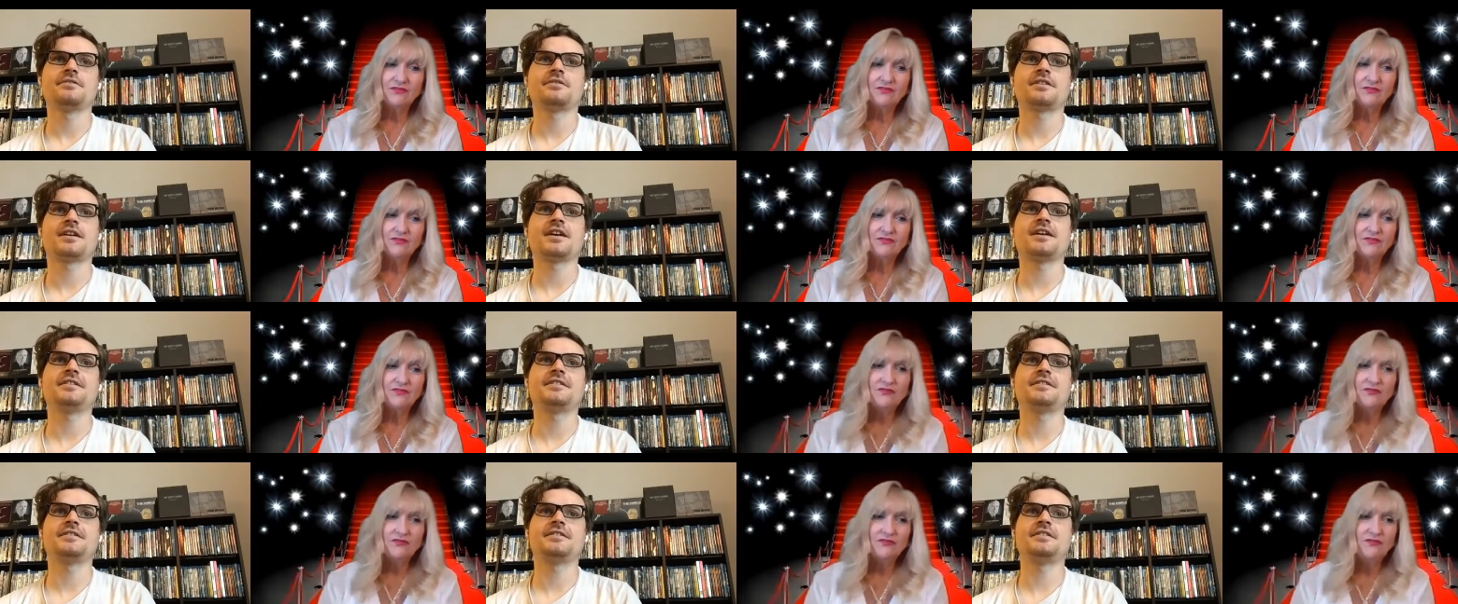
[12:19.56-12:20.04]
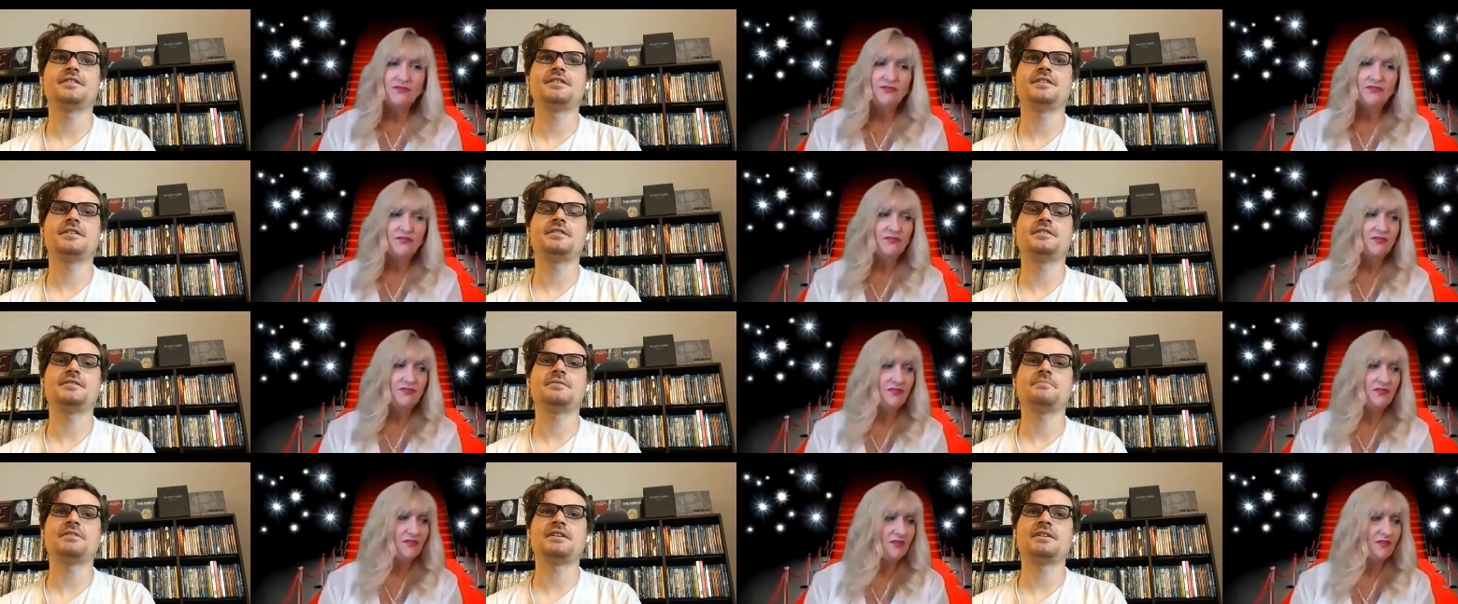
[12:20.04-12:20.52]
Speaker 1: you kind of
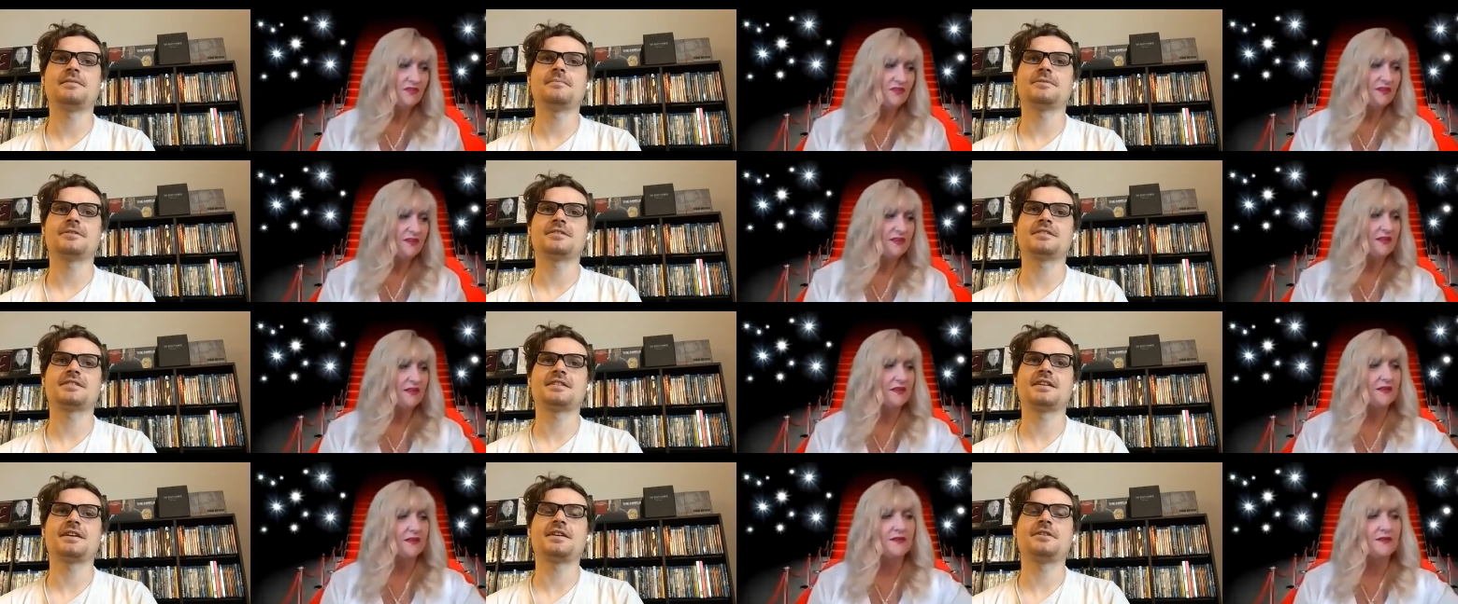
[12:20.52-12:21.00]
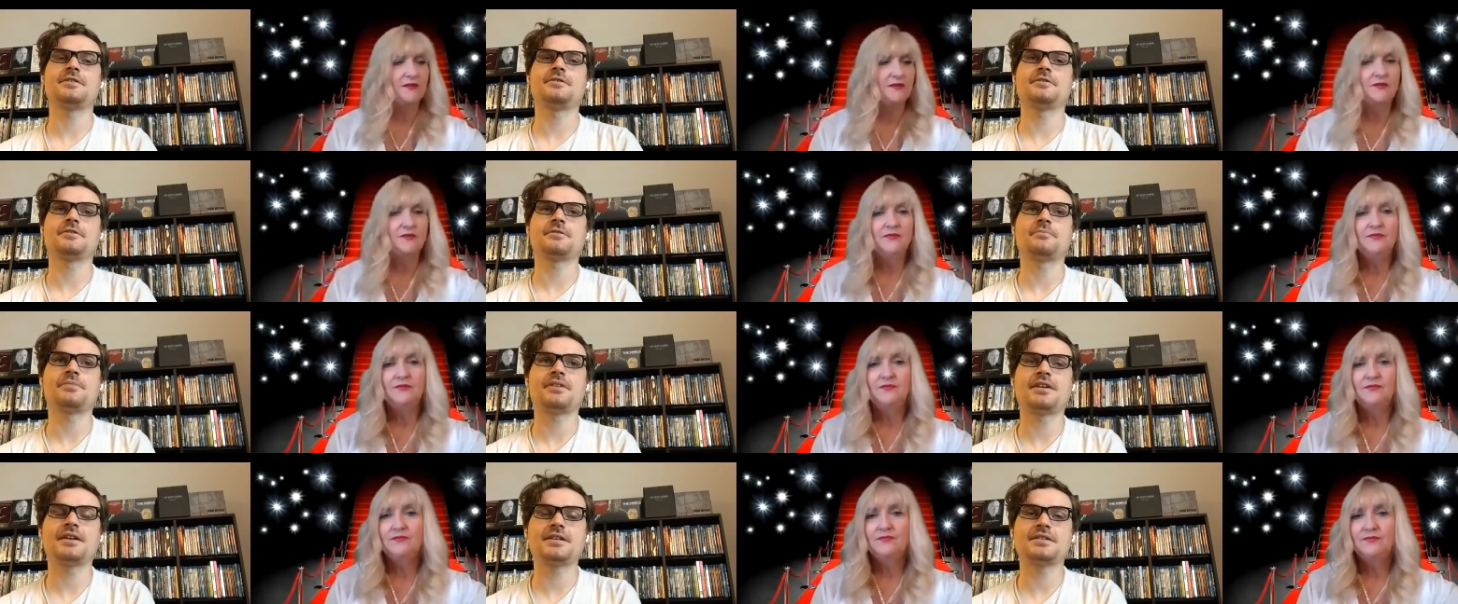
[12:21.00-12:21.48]
need to be able to say you
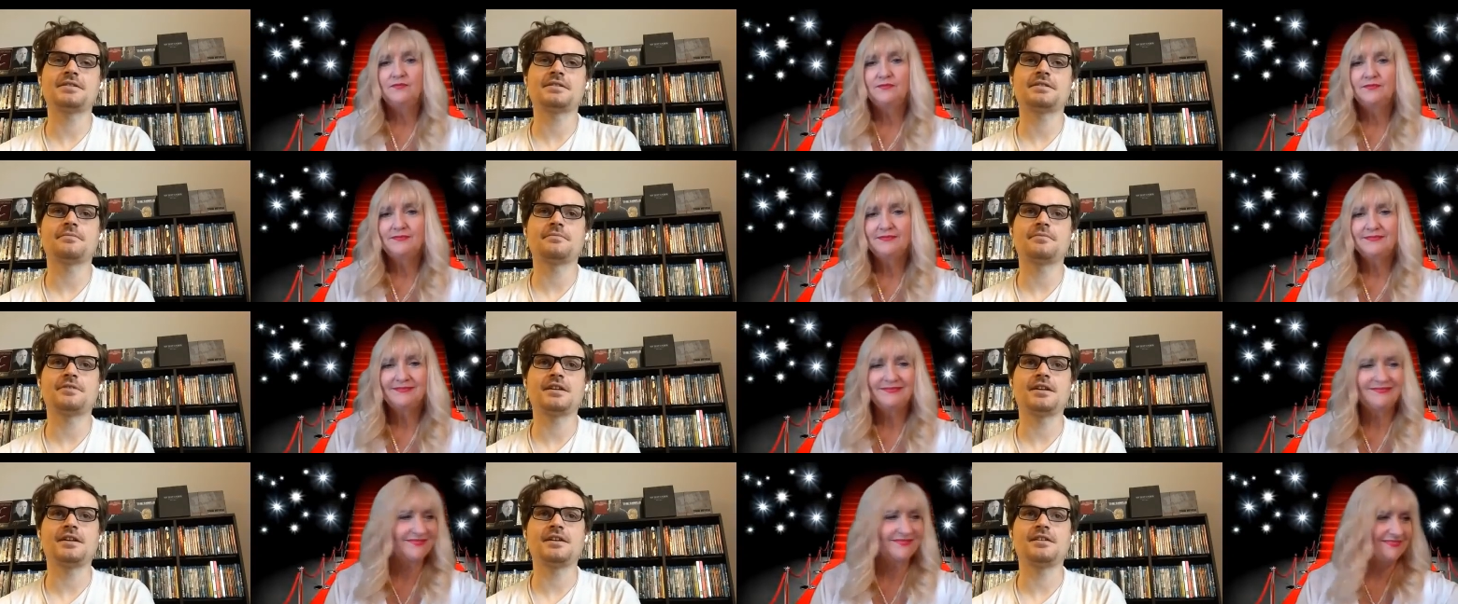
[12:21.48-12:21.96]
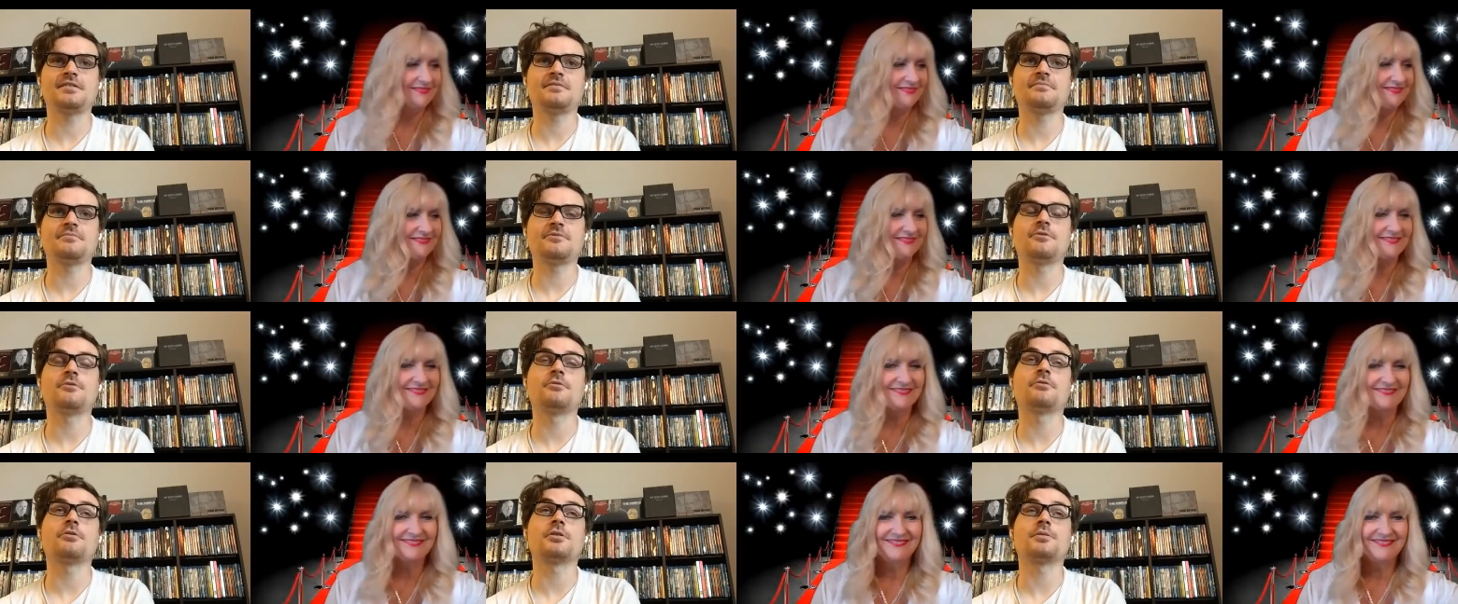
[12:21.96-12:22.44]
can pay some
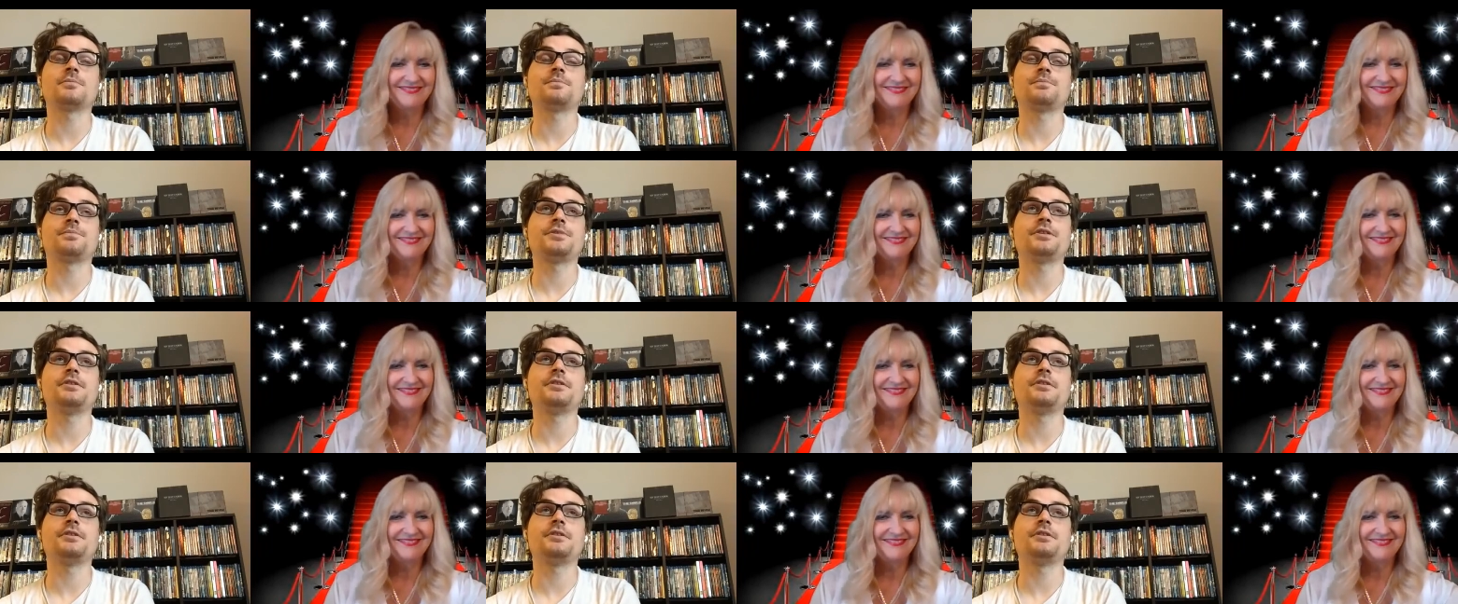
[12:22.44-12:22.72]
name or